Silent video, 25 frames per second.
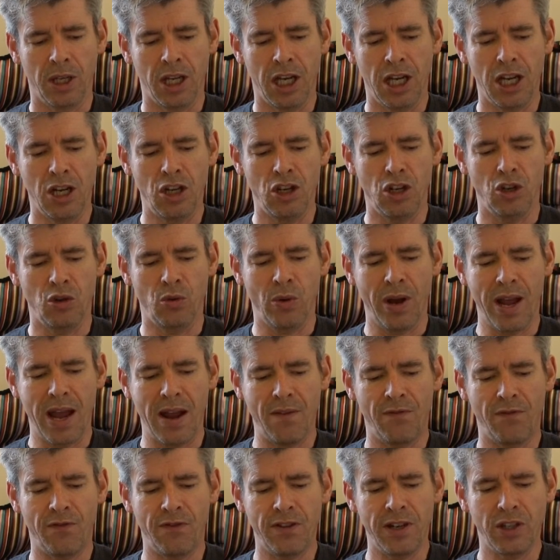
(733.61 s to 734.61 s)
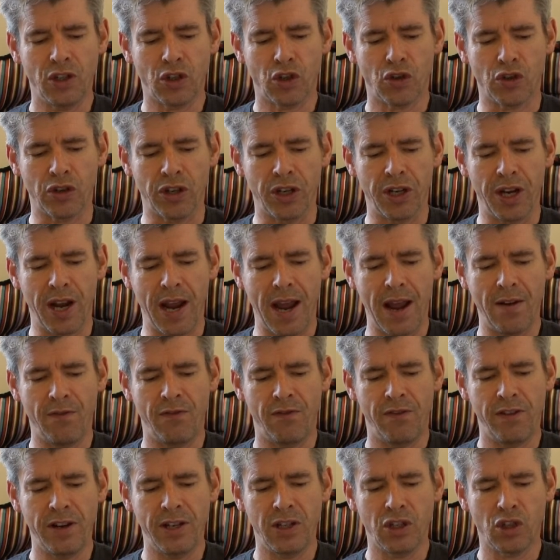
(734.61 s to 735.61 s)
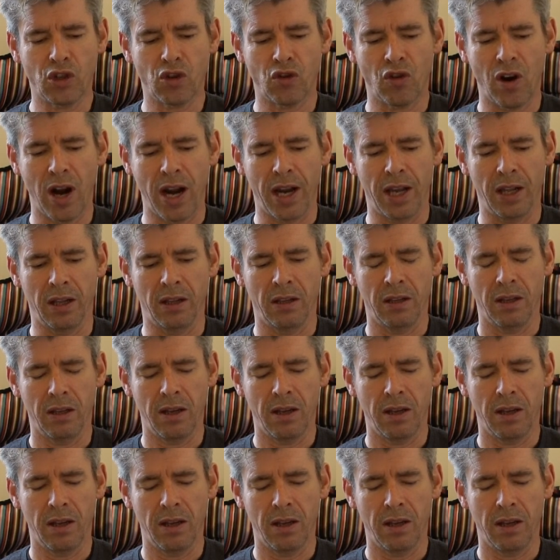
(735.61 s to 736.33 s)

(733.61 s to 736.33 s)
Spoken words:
He knew every tree, every trail,